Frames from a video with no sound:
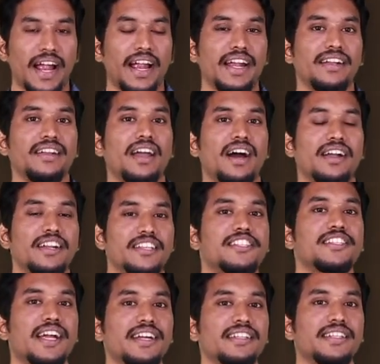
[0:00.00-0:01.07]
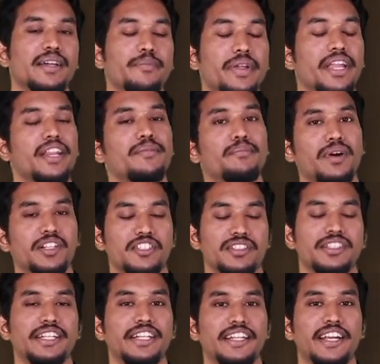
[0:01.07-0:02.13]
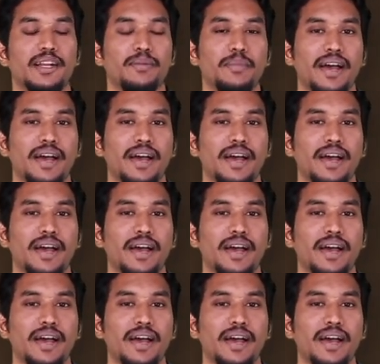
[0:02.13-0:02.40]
and understand them in much detailed